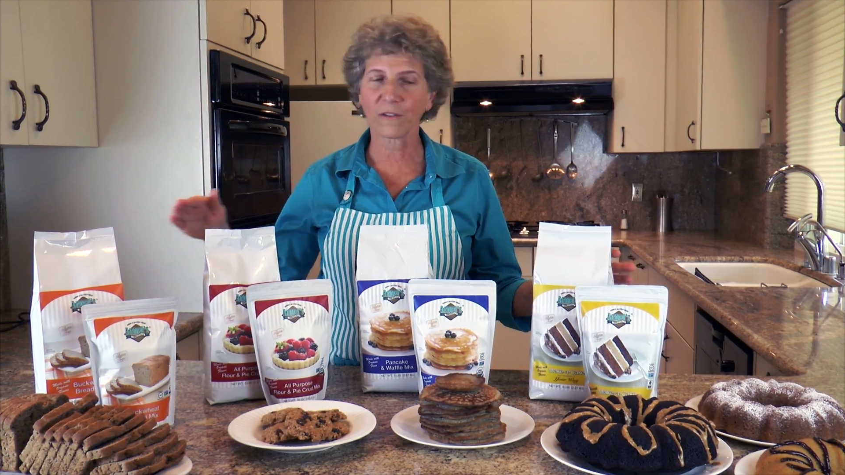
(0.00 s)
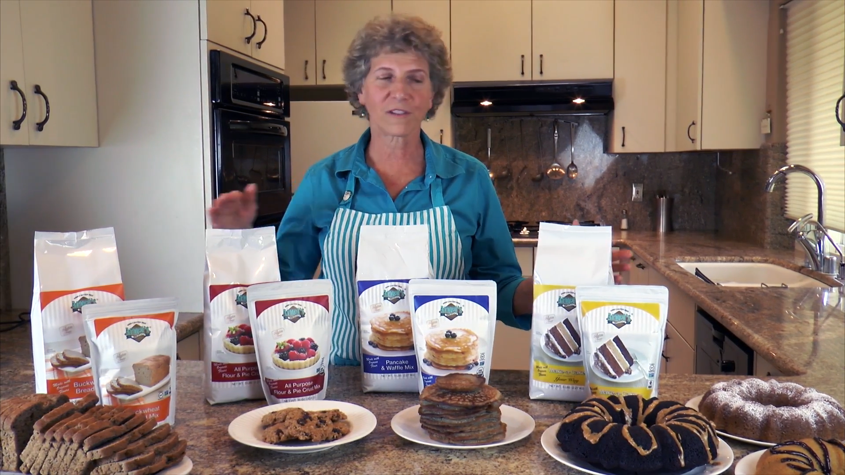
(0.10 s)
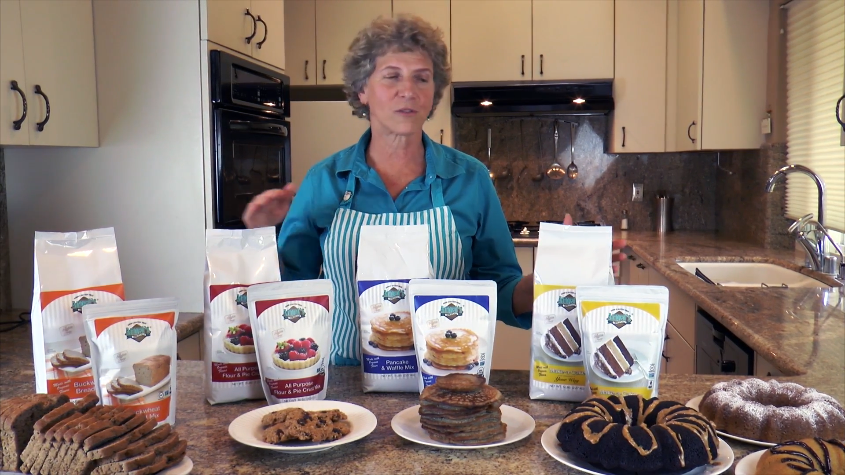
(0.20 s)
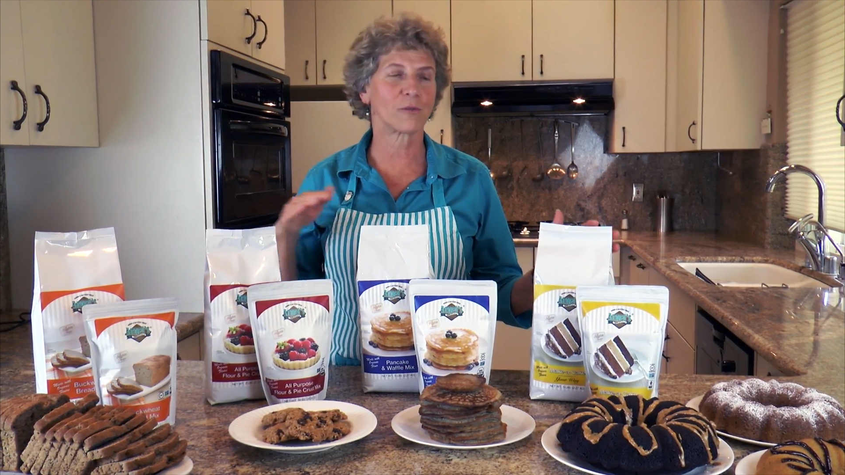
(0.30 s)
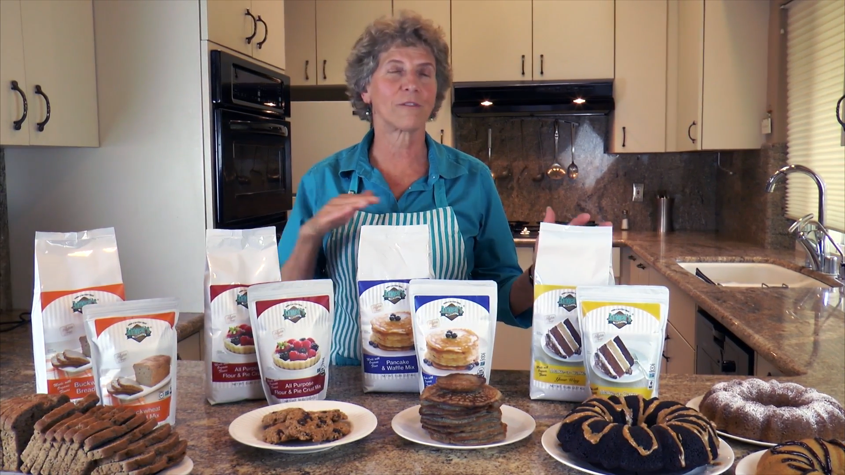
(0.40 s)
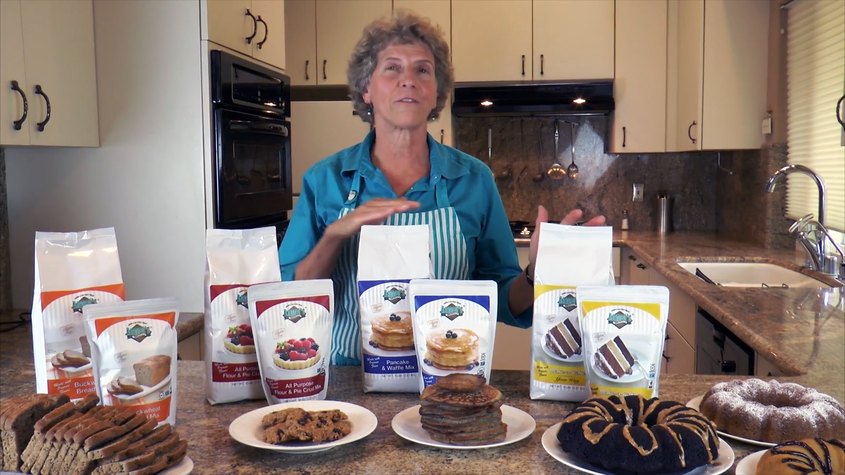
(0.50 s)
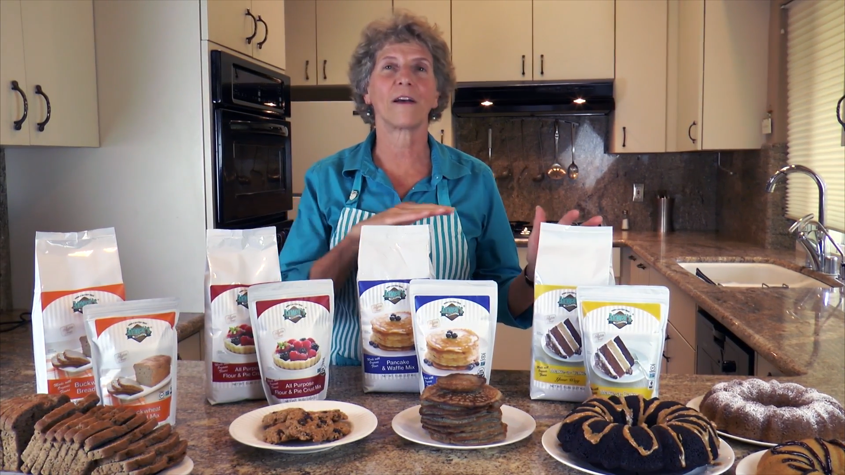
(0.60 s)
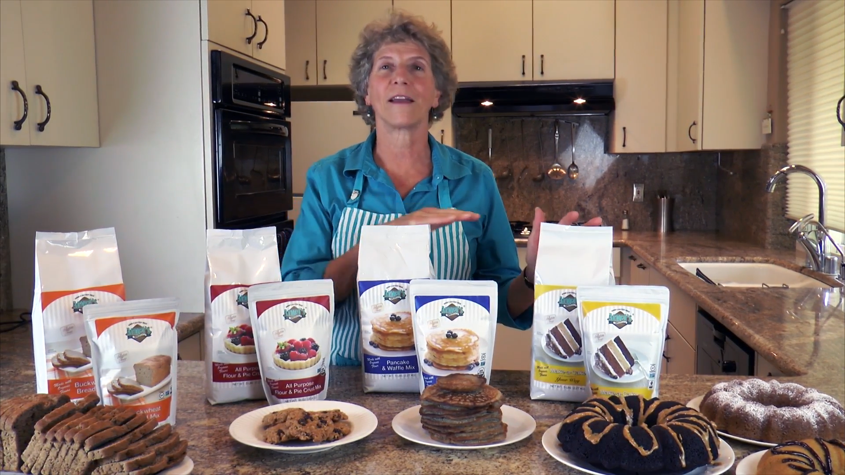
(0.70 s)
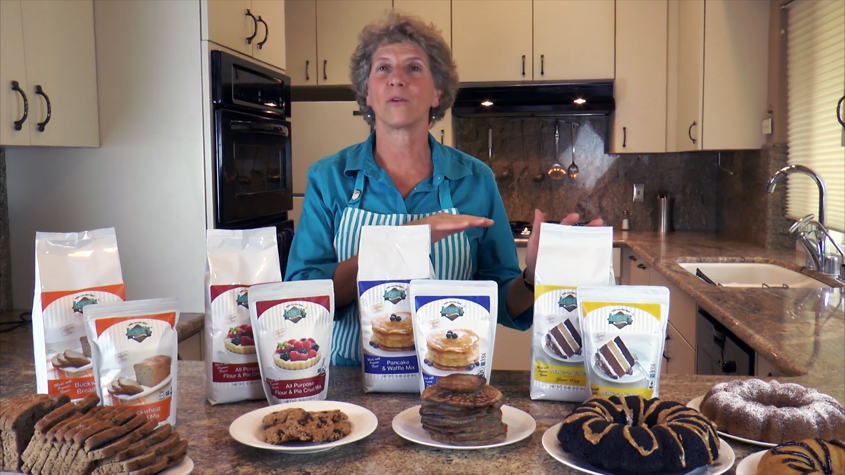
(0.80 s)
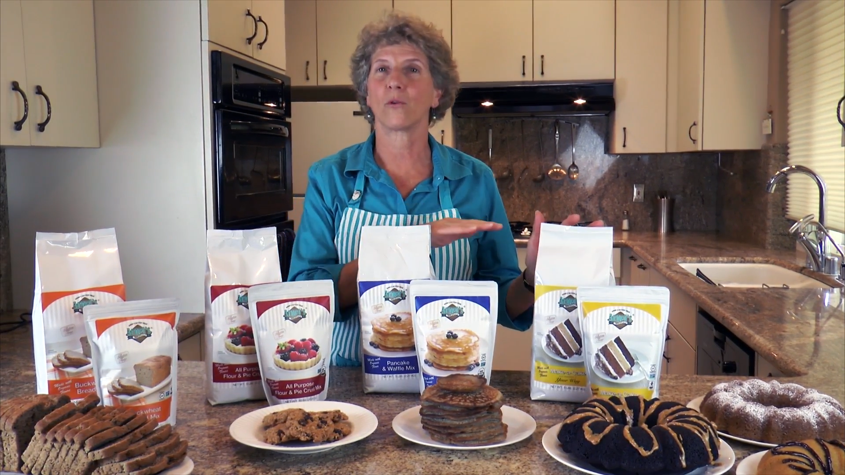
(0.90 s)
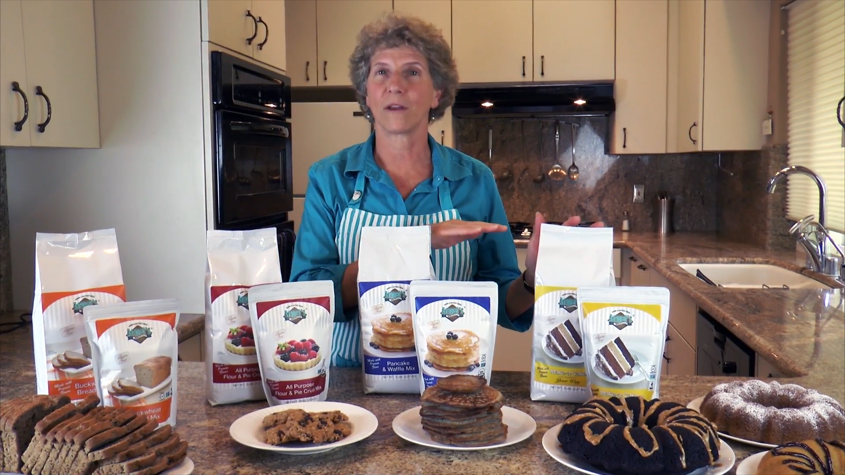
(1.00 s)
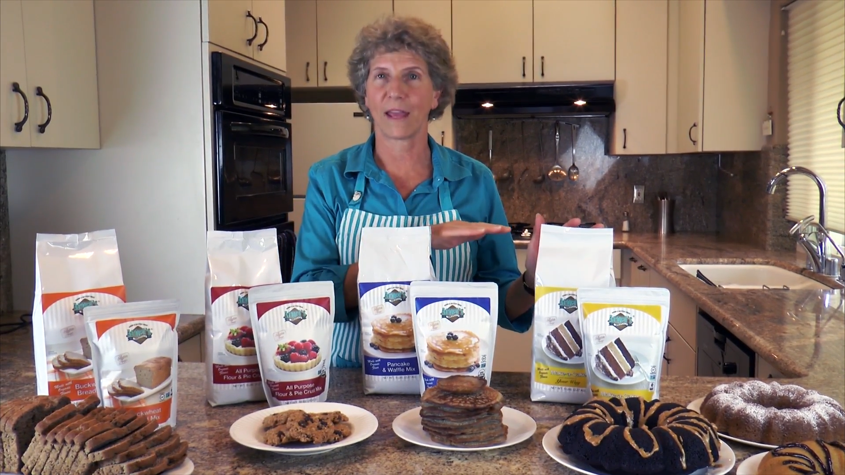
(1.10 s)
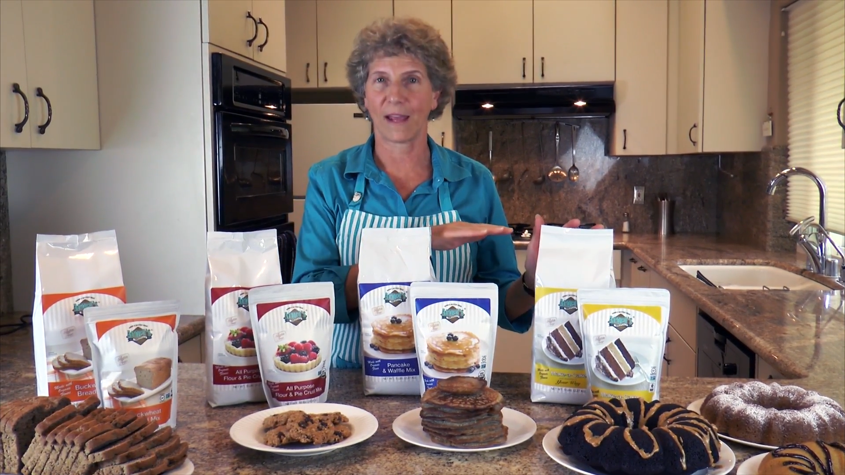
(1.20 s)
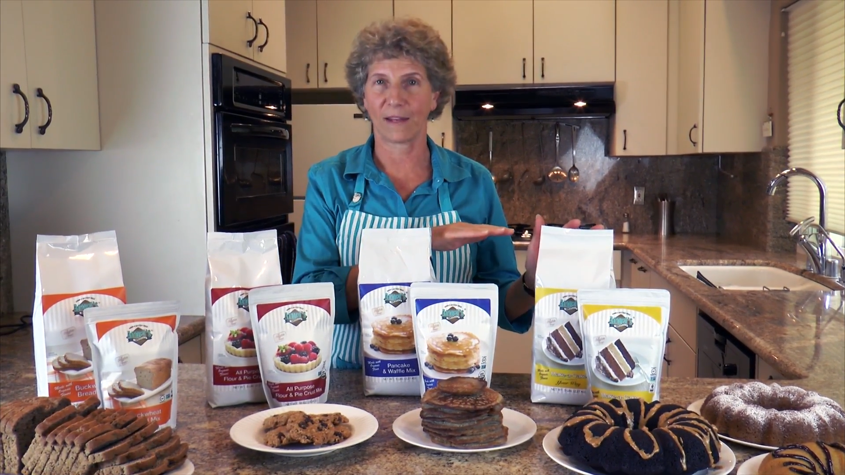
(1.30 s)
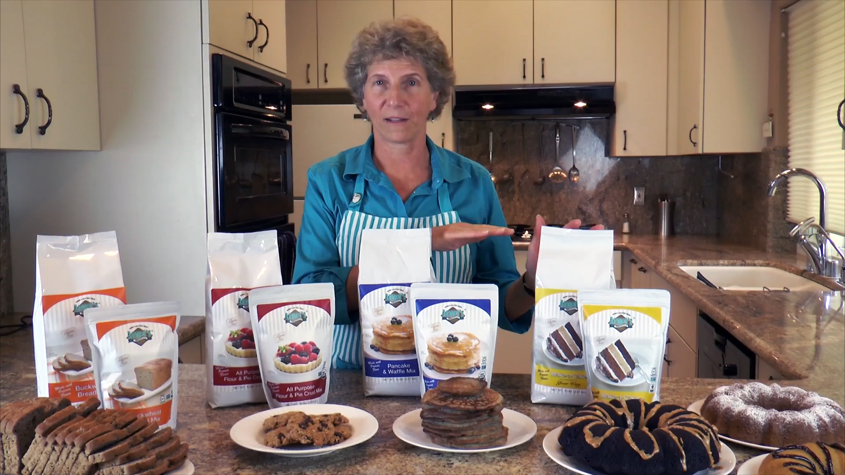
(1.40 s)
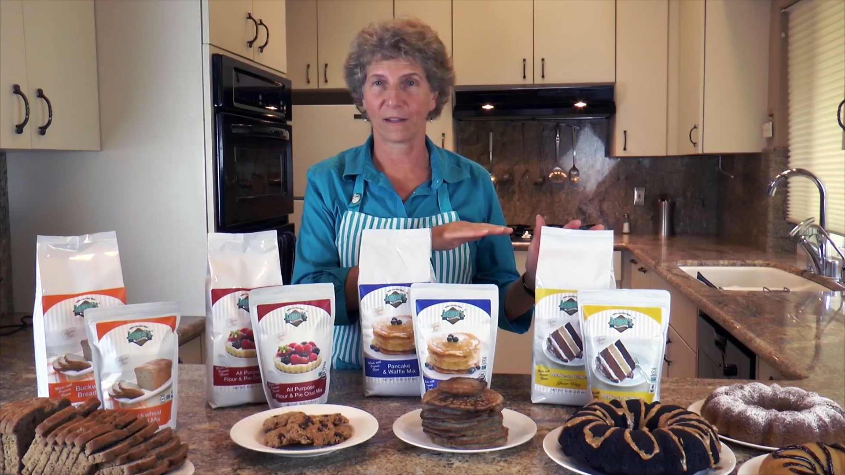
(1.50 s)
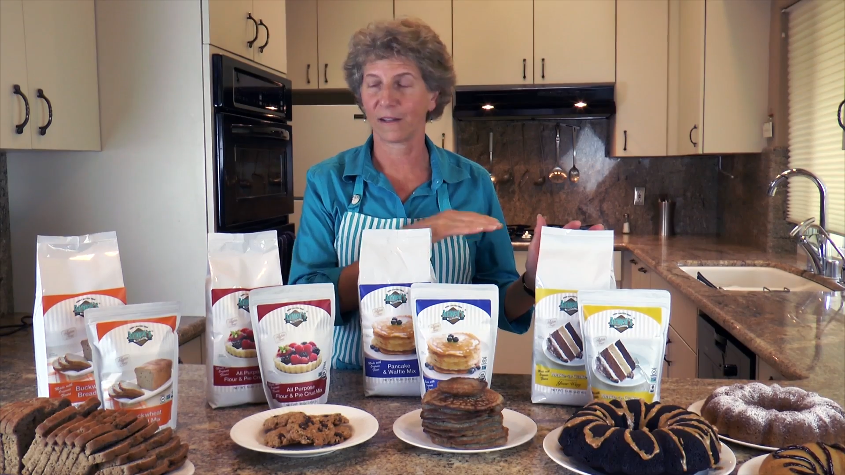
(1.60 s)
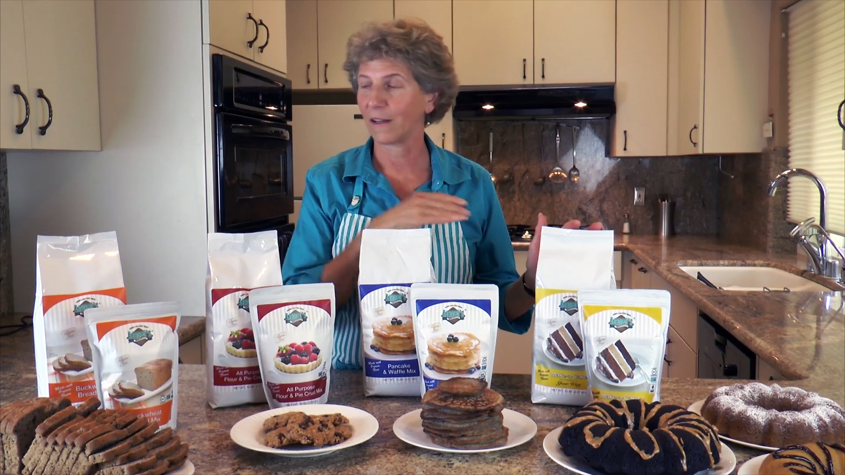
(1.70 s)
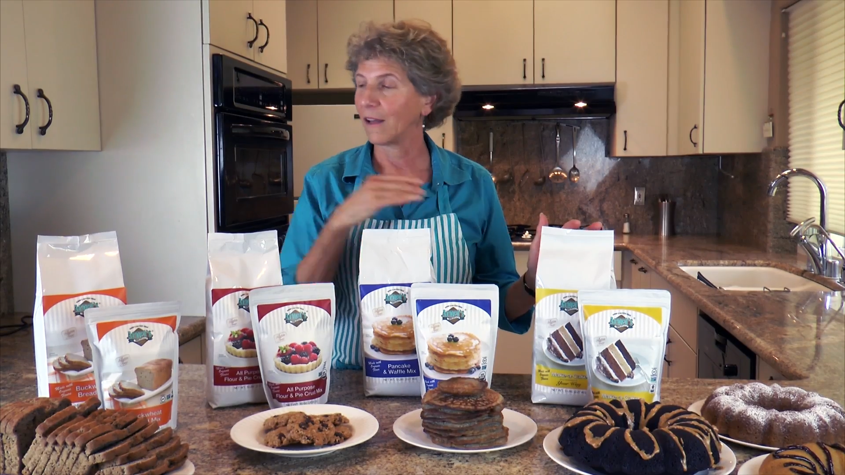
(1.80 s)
certified organic.